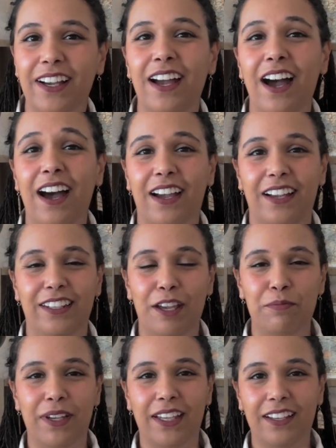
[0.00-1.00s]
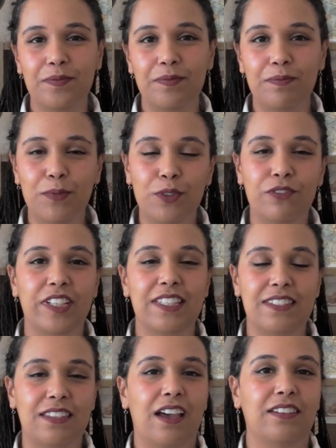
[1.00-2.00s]
academic movie
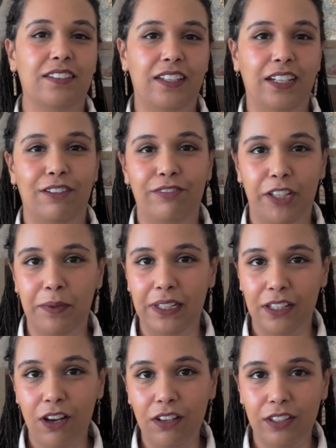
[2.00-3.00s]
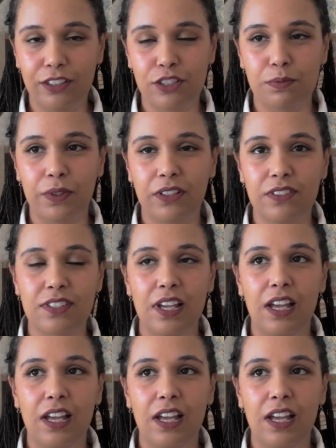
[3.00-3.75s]
set in a female college, because